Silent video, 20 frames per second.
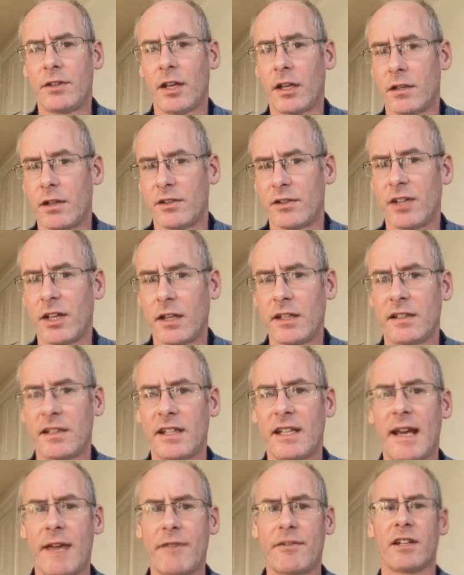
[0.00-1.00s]
Turning
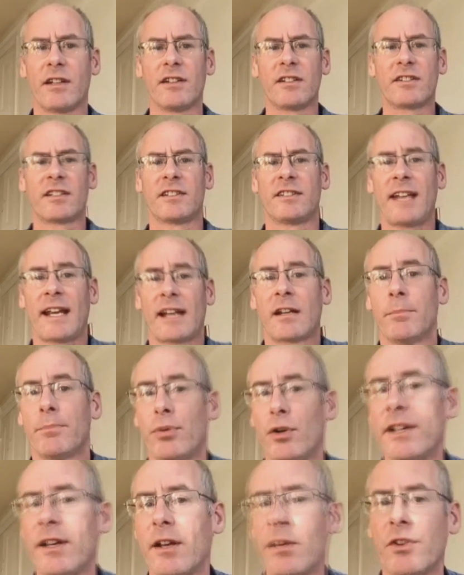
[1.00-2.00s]
to the evidence, the second
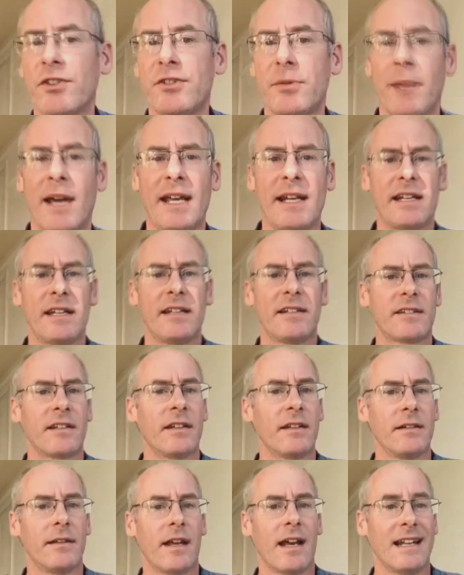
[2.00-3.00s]
point I want to make is
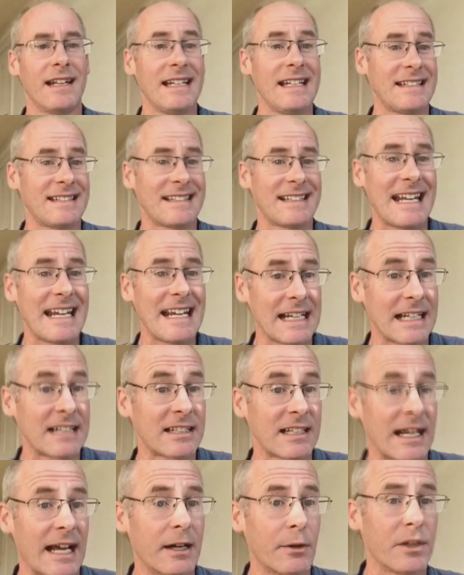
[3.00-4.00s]
that, at least in
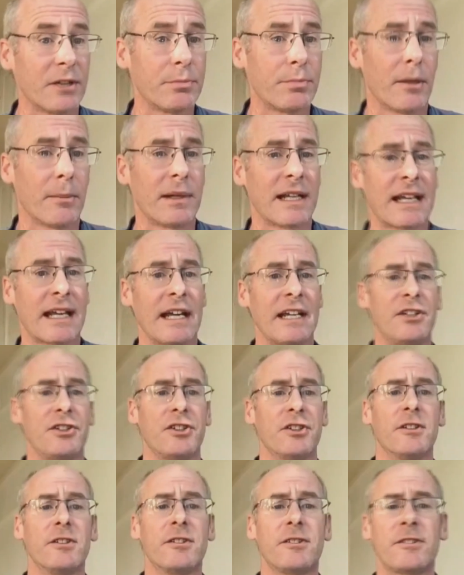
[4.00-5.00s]
English language
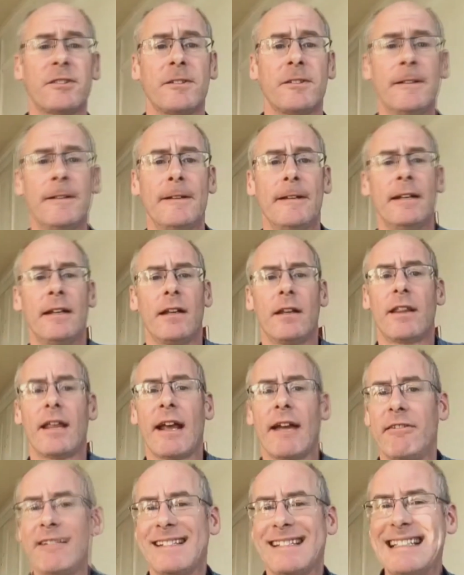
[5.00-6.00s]
publications,
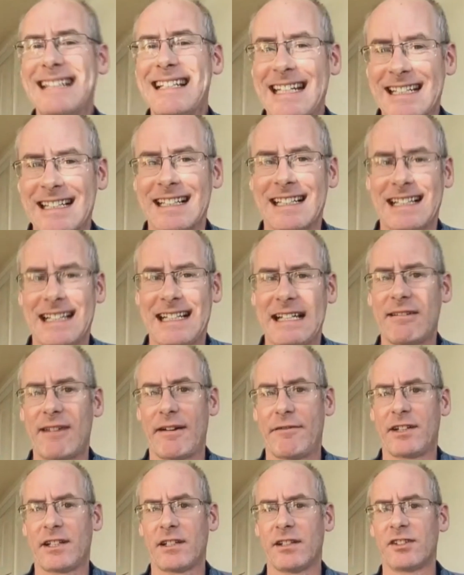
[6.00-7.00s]
there is little clear
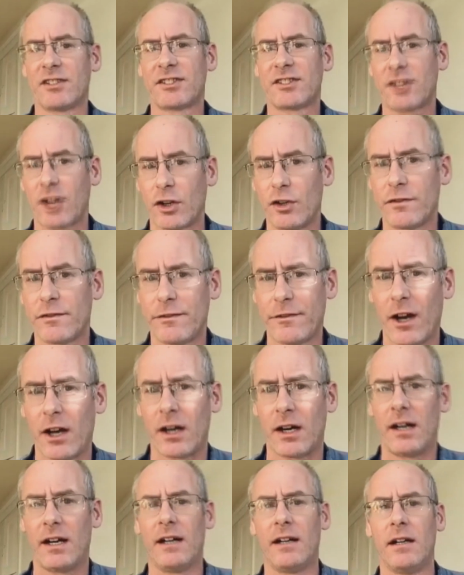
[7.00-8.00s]
evidence so
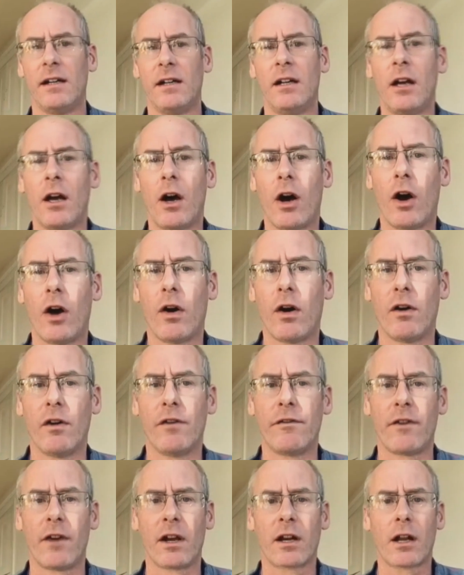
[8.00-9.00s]
far
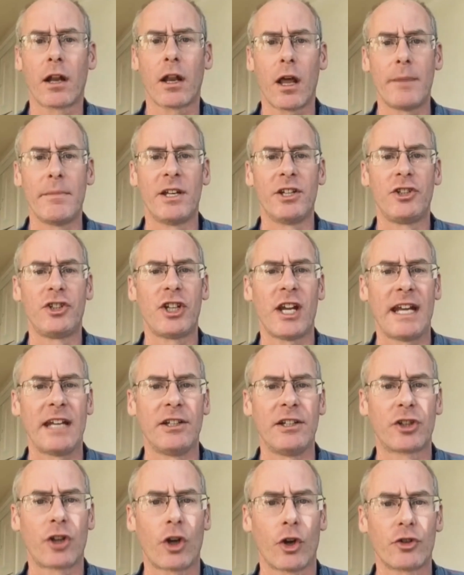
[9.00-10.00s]
of climate
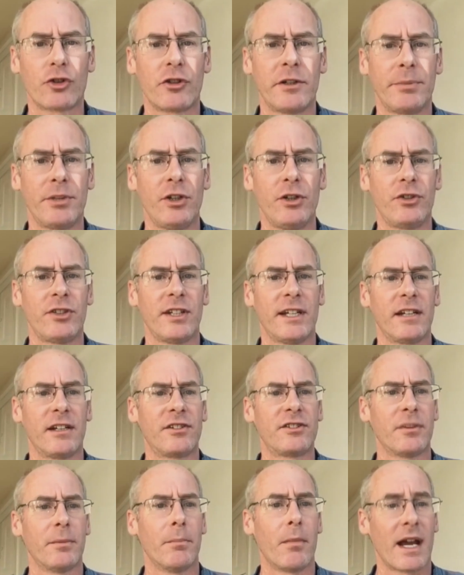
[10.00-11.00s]
change contributing
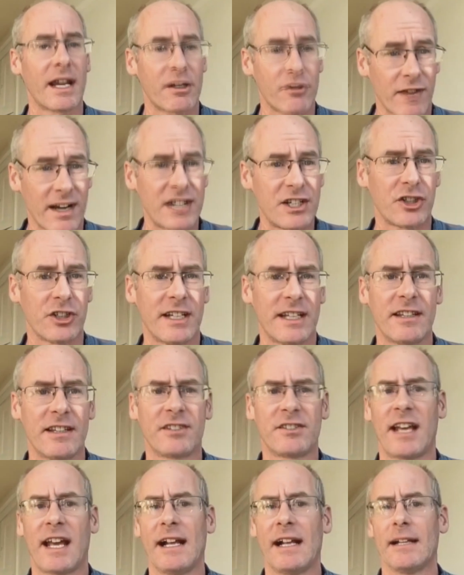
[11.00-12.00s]
to migration in the
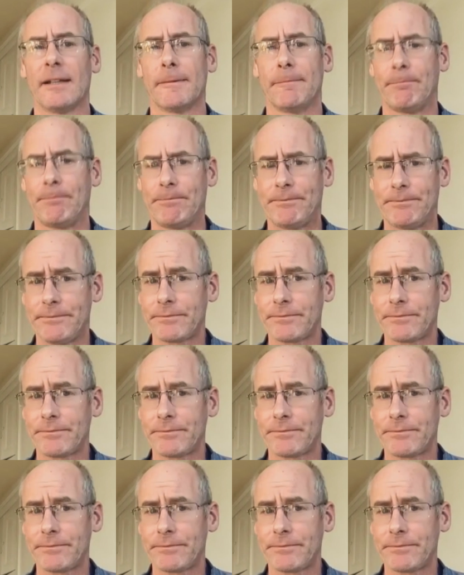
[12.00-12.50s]
Sahel.